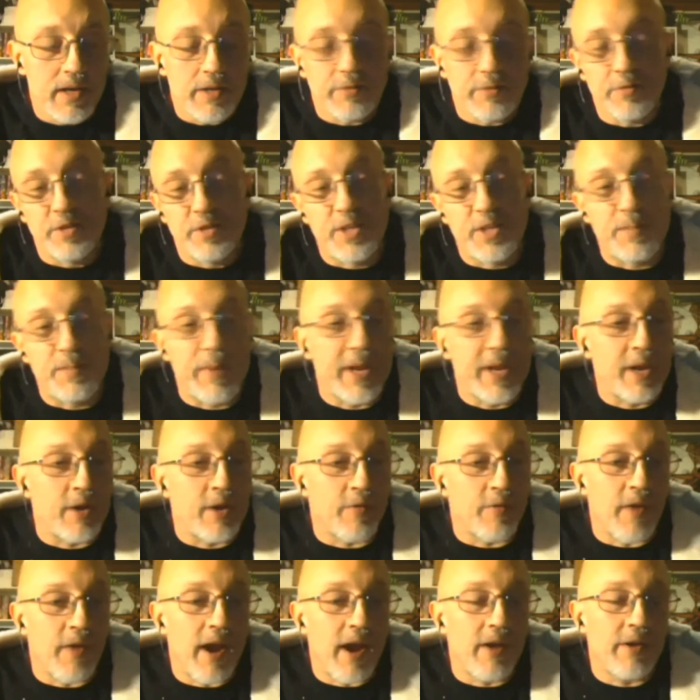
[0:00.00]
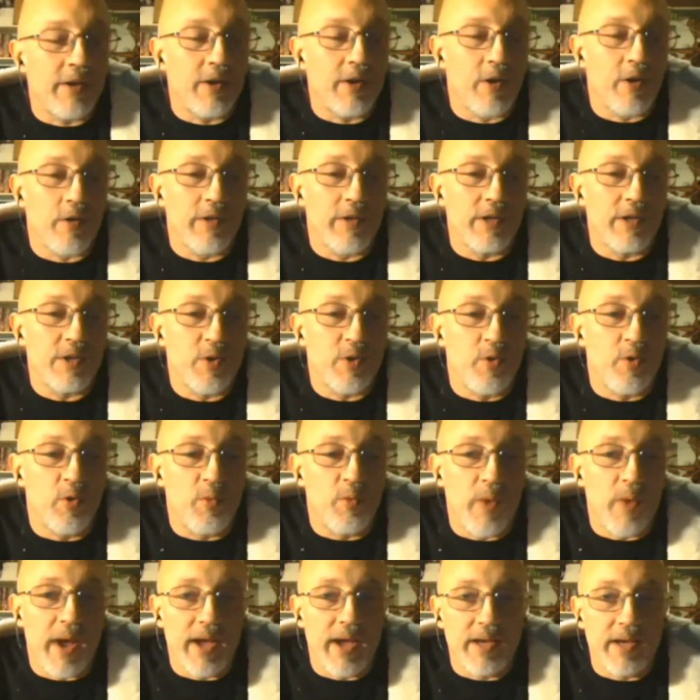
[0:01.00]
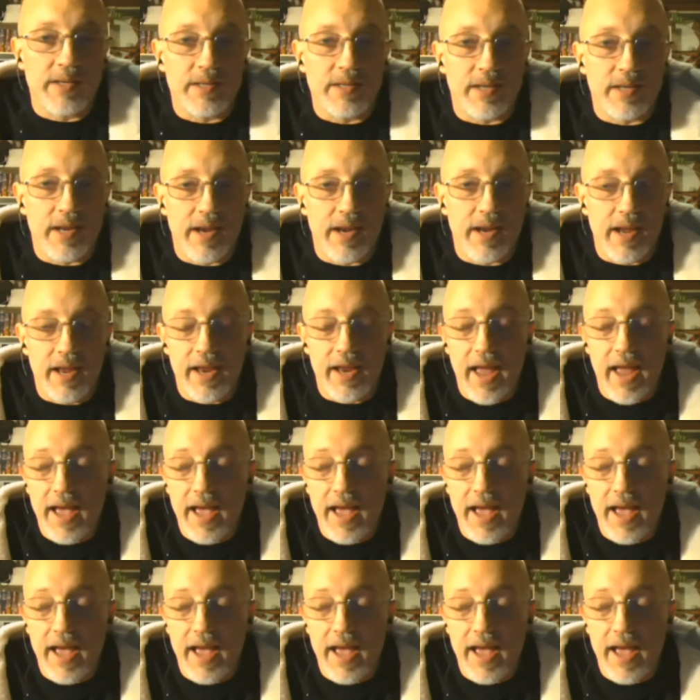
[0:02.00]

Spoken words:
You spin it around in all these cool ways, and it